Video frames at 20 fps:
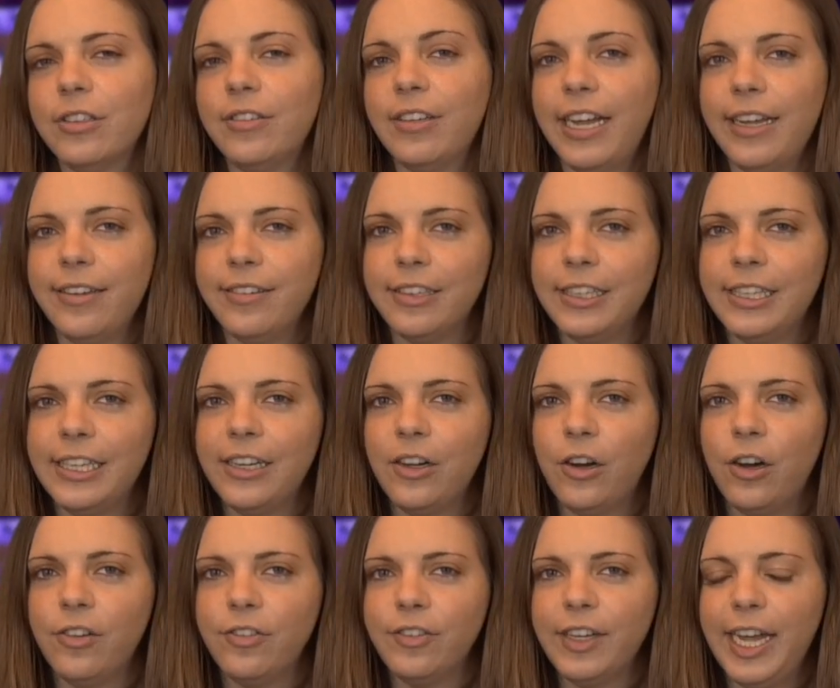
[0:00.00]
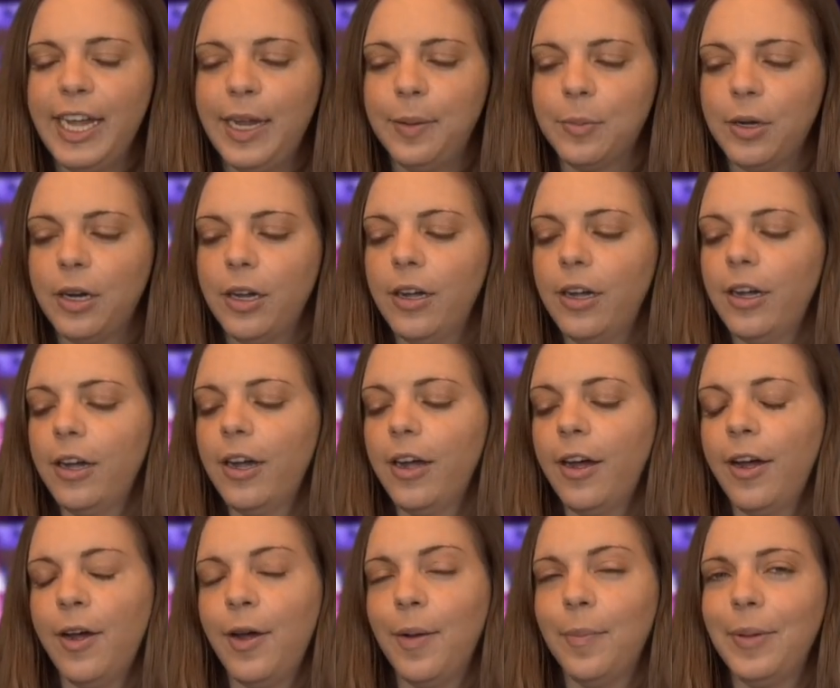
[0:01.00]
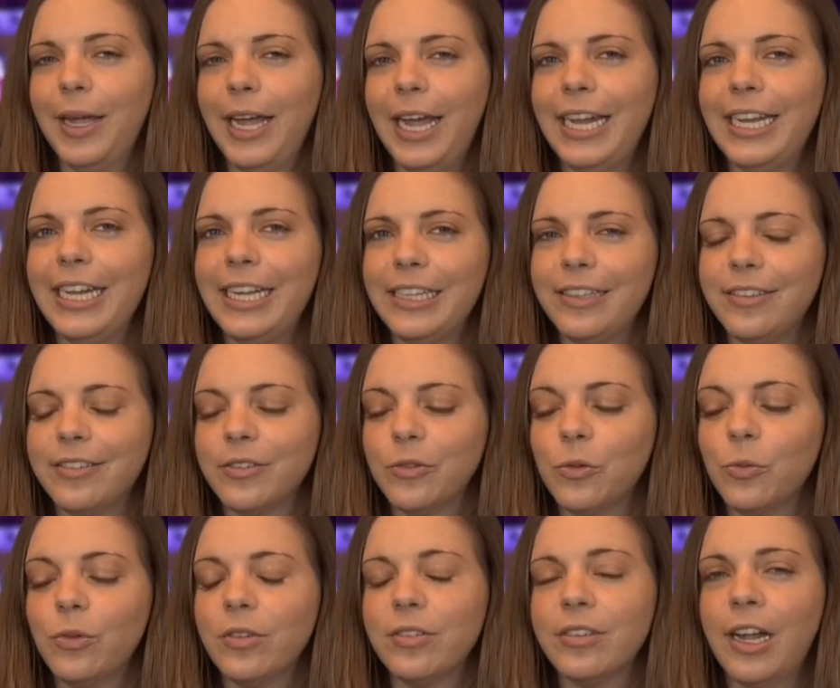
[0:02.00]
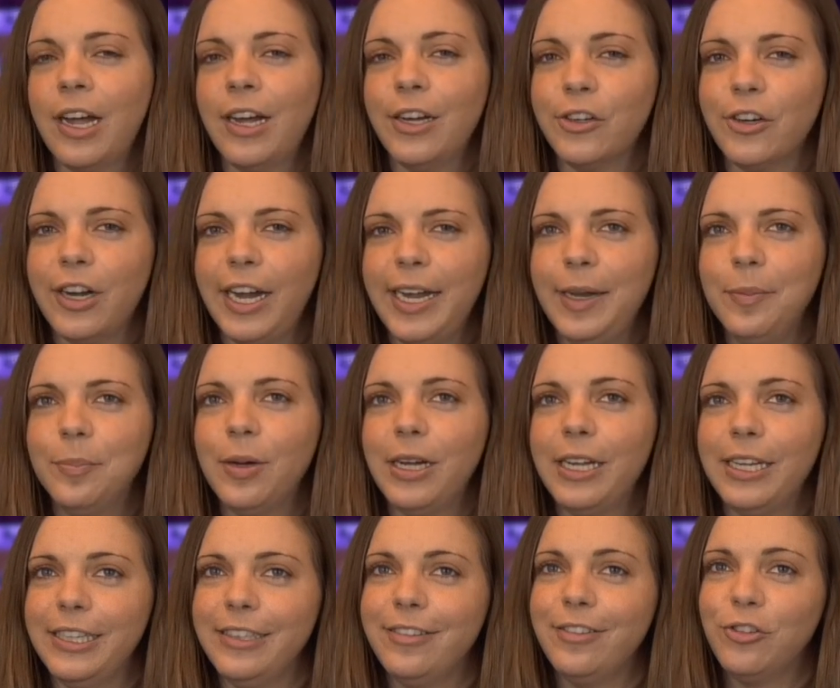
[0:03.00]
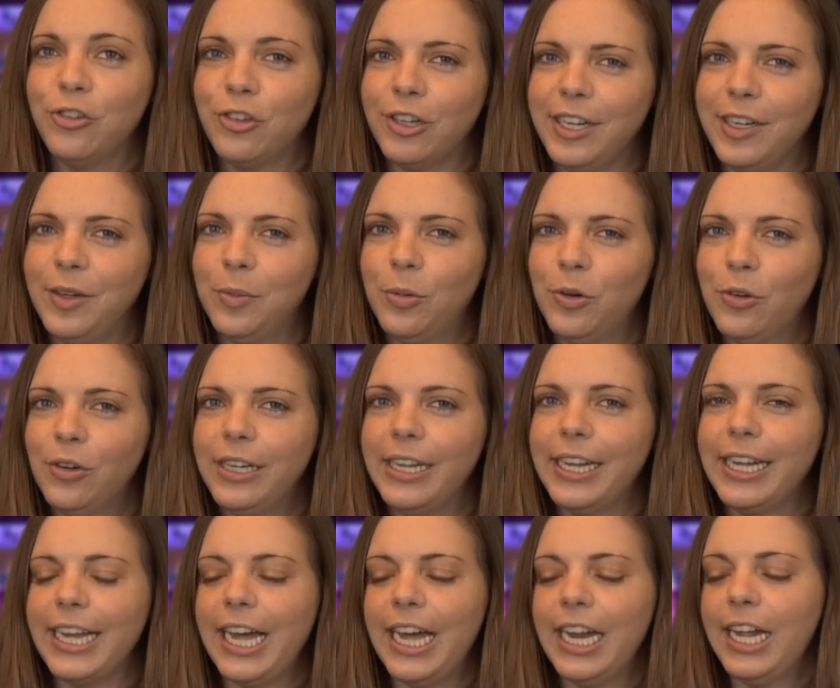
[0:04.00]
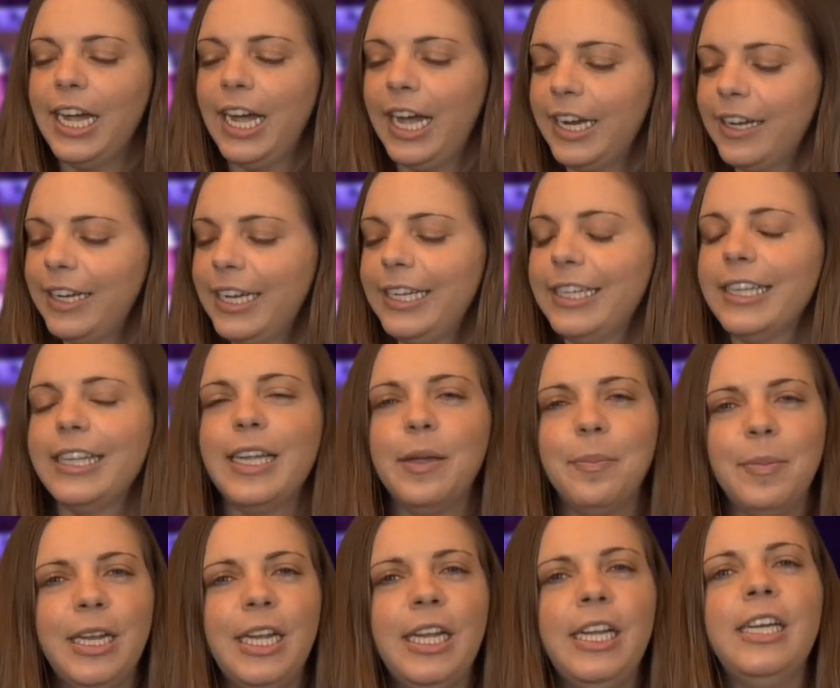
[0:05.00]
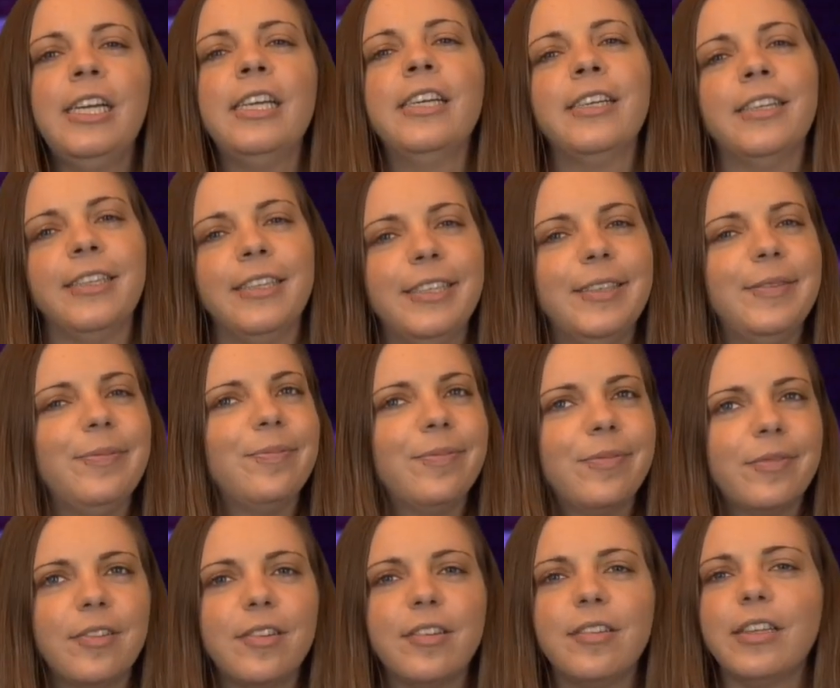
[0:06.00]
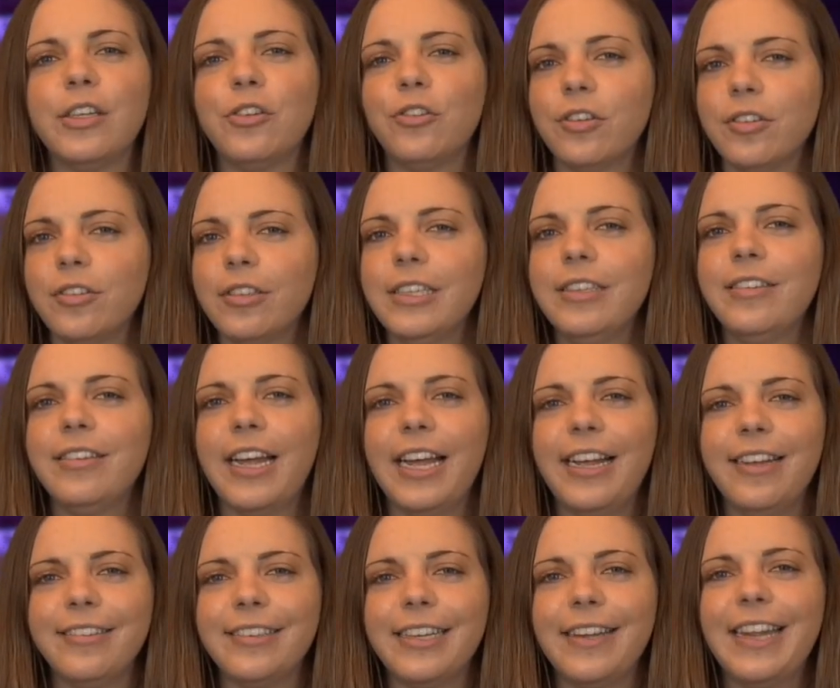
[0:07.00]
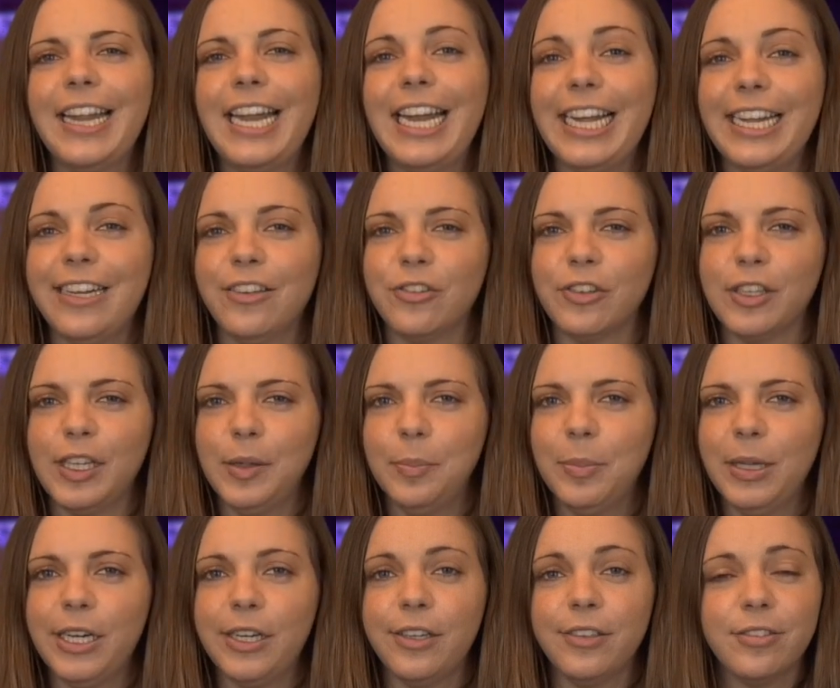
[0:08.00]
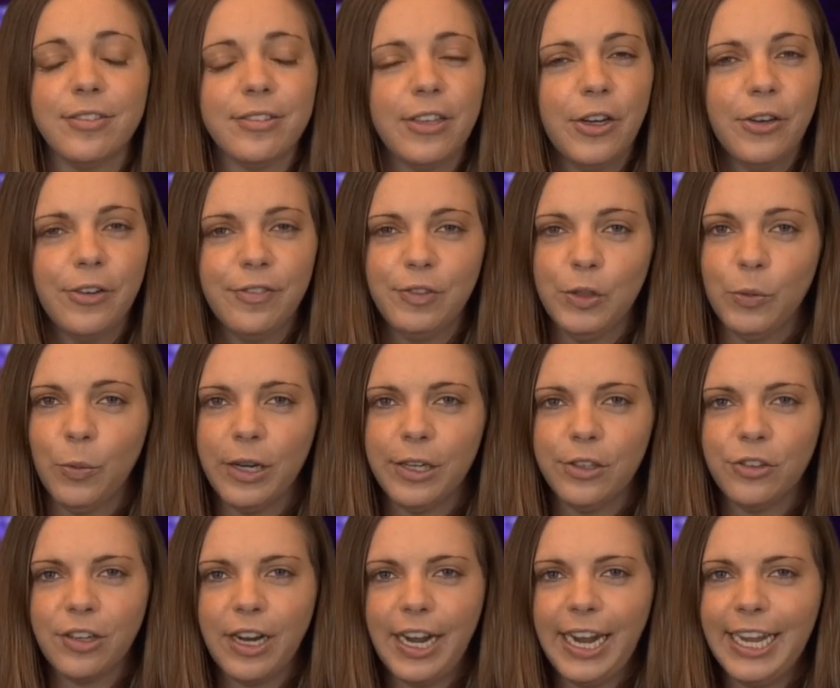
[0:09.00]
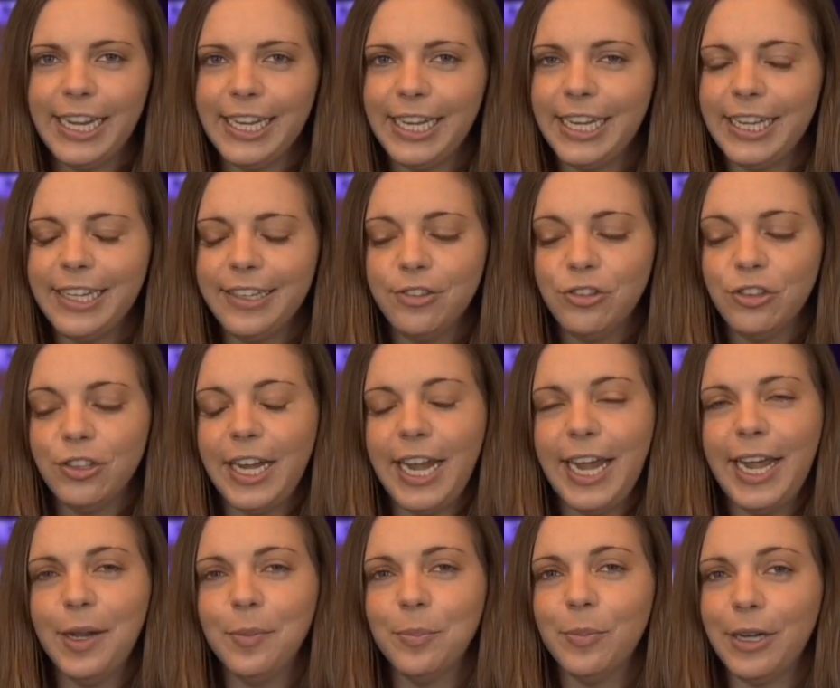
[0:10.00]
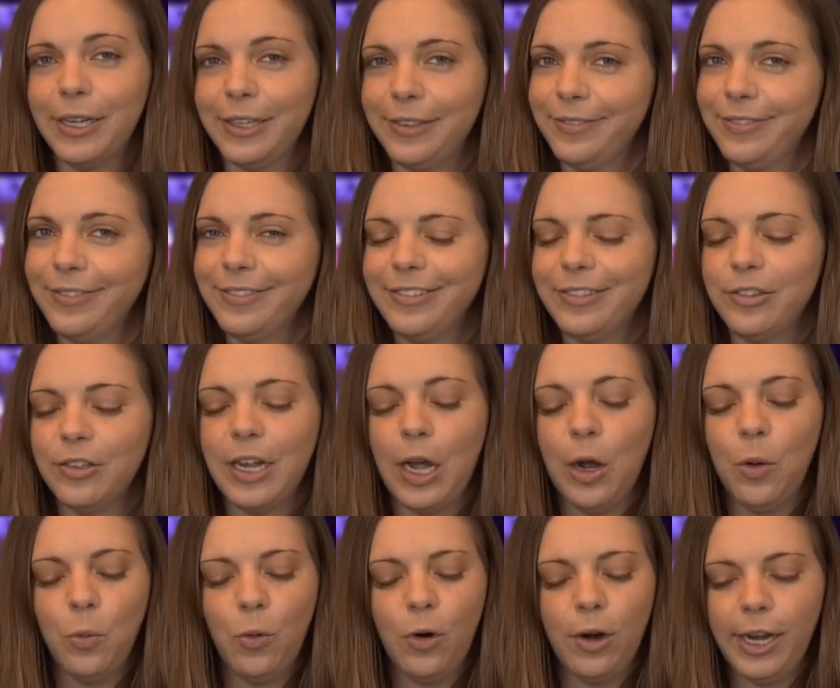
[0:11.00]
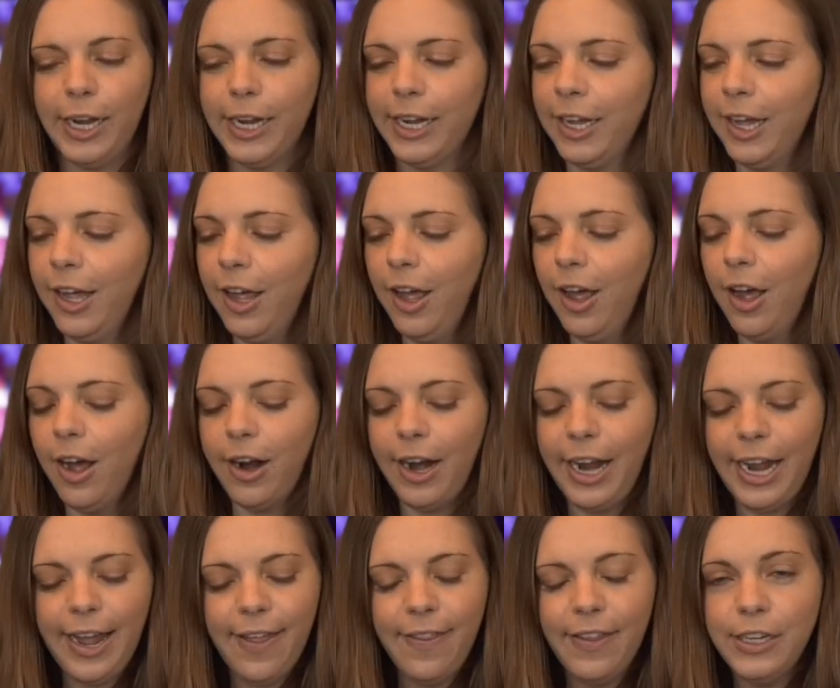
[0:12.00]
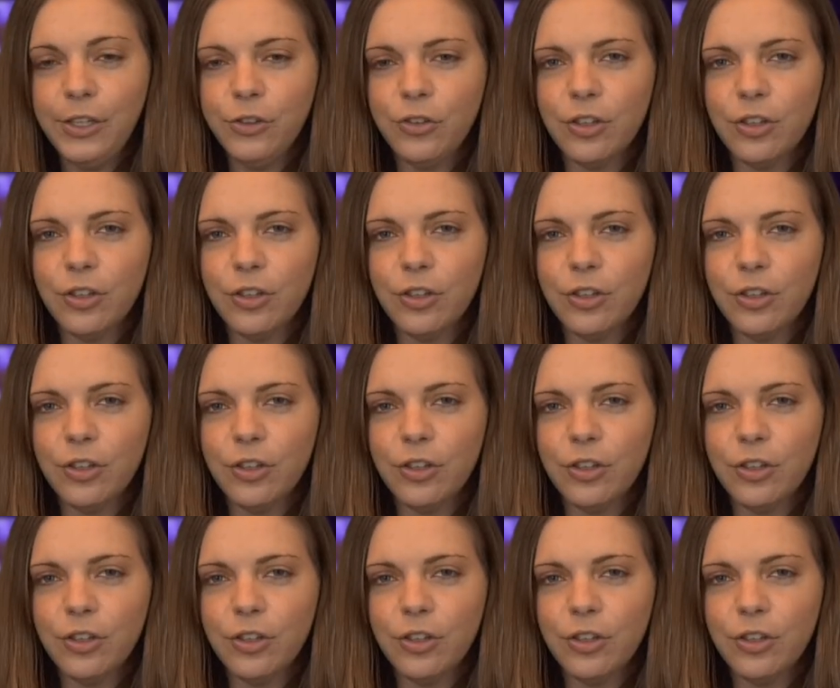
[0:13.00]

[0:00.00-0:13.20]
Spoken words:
tasted it off camera, and it was not great, but it's drinkable. It kind of had a lemony, citrusy taste, and then it gets really bitter. So if you want to try it, kids, you can, but a warning. All right, and then you